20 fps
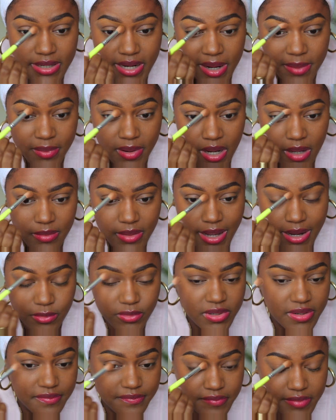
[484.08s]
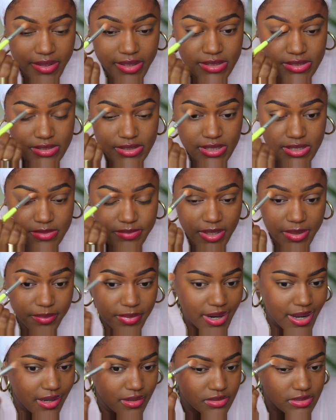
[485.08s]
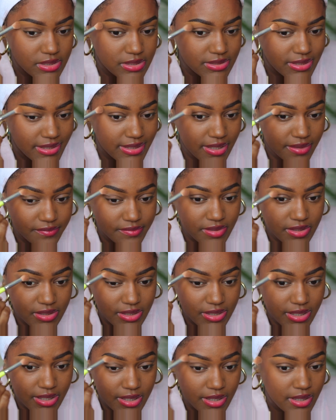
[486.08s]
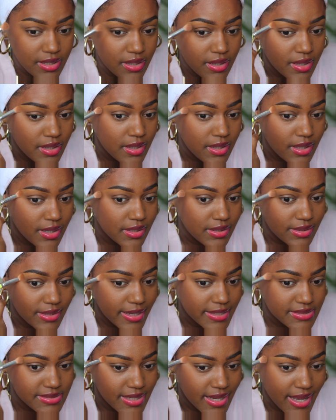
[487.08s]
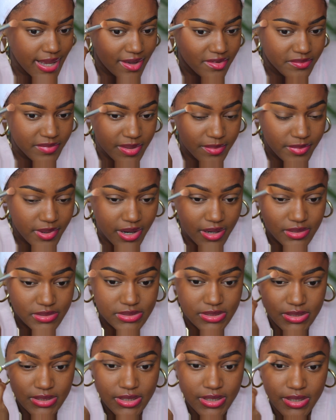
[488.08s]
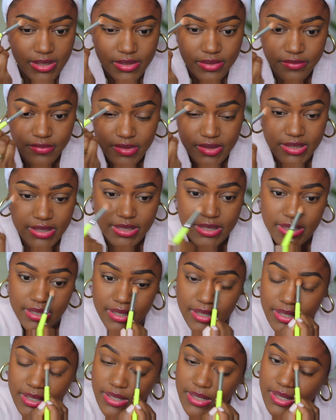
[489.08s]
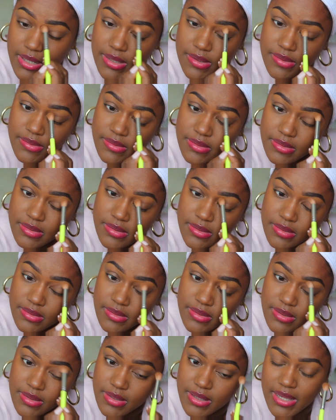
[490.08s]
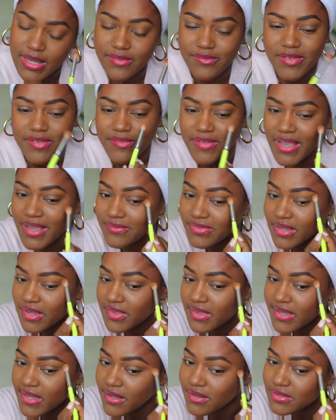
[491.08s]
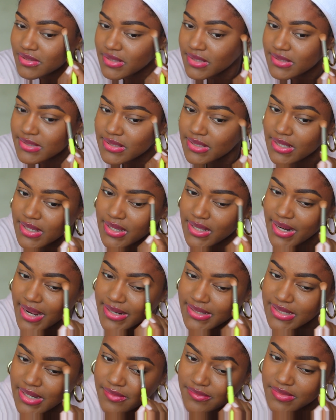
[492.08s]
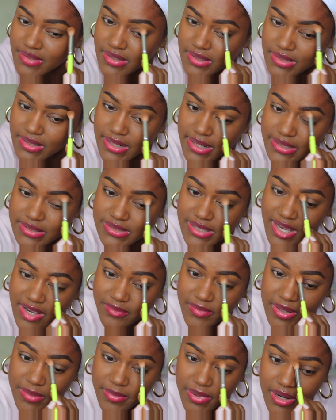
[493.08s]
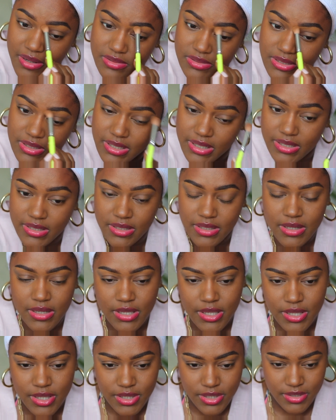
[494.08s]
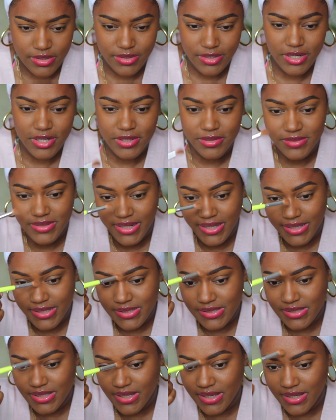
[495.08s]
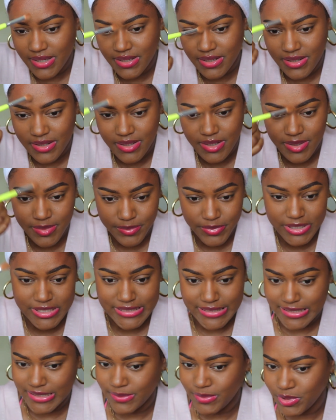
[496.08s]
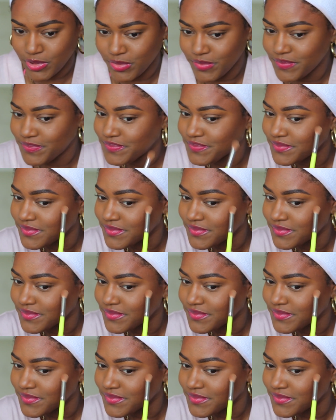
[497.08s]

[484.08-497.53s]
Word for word: thing I probably I would have fixed is my brows because I definitely like to have my brows looking really good and even if, if nothing else looks good, I definitely like to have my brows looking, you know, nice and presentable